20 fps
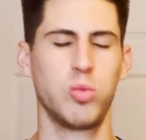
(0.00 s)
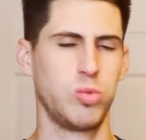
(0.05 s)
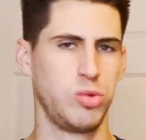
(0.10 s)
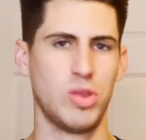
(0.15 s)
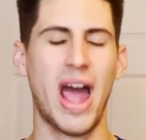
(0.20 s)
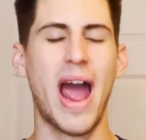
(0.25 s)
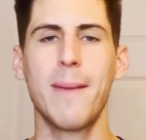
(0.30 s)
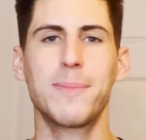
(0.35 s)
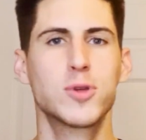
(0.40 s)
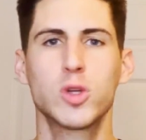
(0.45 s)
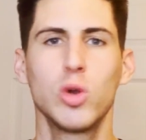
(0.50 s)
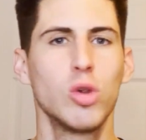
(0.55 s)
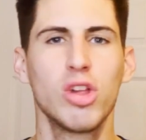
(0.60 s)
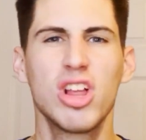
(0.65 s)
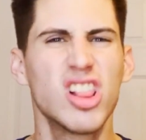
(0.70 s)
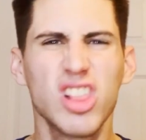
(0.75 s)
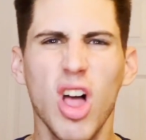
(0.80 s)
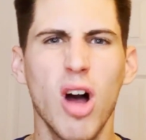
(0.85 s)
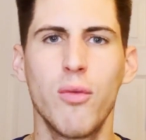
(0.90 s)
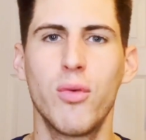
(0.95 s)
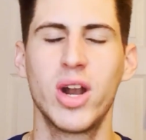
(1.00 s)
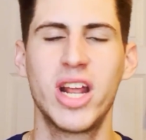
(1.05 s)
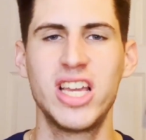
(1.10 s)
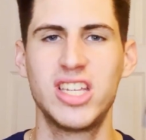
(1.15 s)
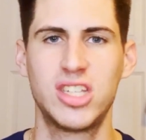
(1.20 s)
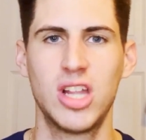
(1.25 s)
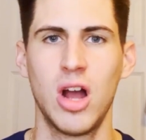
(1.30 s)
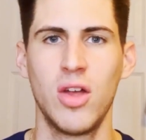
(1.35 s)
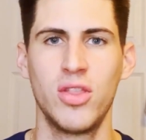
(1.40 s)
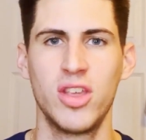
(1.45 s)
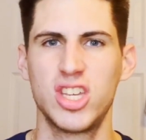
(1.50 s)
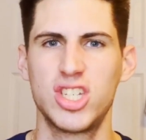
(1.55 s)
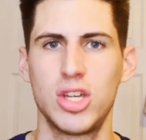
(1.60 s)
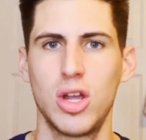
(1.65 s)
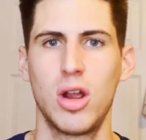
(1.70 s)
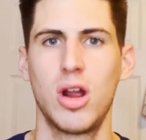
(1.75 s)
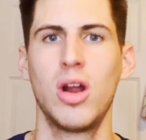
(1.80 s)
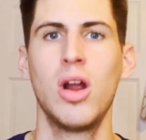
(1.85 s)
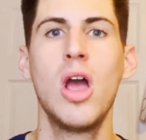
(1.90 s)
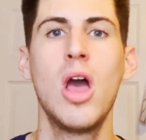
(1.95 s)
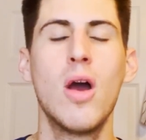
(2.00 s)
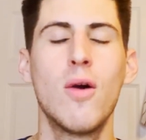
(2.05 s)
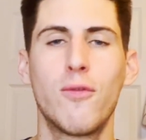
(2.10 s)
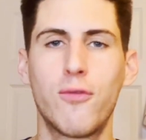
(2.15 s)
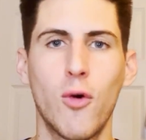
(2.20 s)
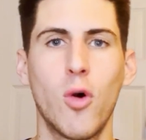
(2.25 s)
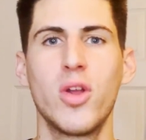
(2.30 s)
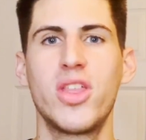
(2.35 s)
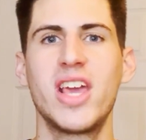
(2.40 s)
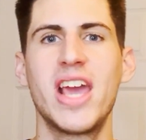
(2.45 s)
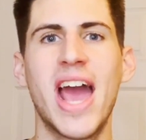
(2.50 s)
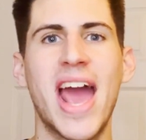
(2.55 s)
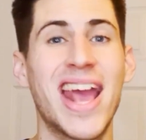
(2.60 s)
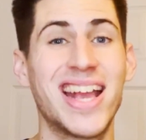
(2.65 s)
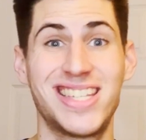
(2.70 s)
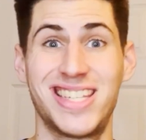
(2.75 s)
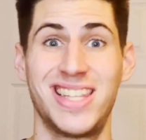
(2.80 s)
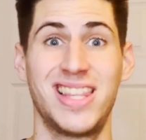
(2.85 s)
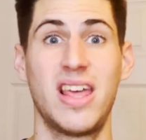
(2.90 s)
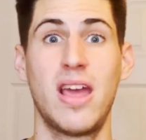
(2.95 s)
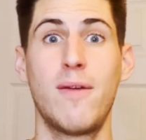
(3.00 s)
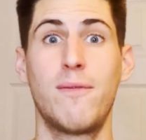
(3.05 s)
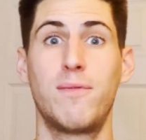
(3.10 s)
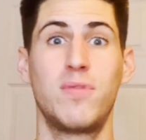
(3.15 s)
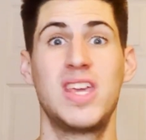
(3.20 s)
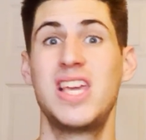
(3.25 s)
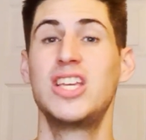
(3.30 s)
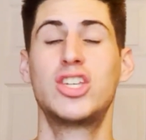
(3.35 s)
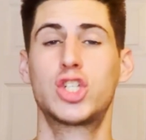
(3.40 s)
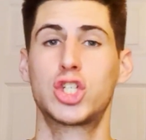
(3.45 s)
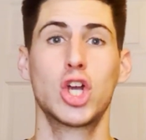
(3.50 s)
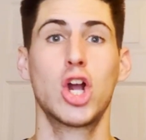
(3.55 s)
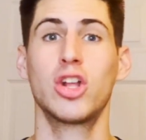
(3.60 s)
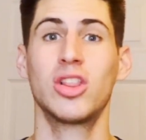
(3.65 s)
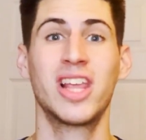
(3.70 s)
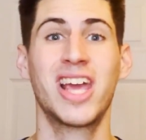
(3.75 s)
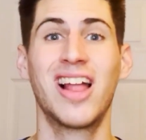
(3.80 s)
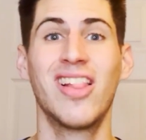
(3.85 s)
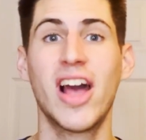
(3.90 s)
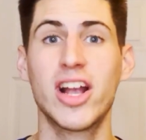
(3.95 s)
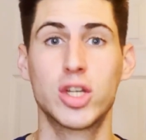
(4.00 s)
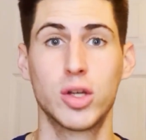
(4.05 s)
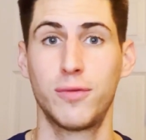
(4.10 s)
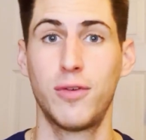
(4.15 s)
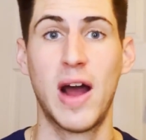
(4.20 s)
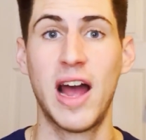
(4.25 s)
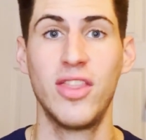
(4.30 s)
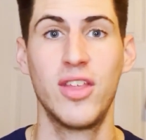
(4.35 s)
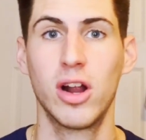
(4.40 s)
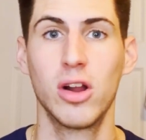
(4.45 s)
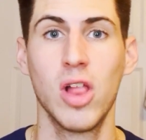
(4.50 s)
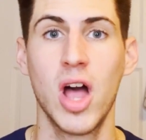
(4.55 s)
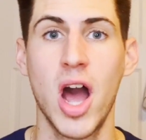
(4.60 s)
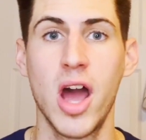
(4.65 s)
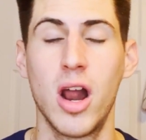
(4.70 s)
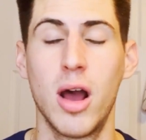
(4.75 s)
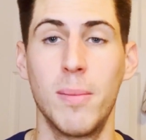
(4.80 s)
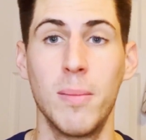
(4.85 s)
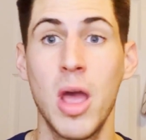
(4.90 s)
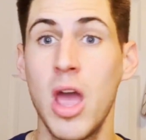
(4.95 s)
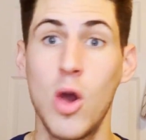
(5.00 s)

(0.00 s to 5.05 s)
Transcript: Absolutely love what he's done this year for the Yanks, and he's certainly electrified their lineup.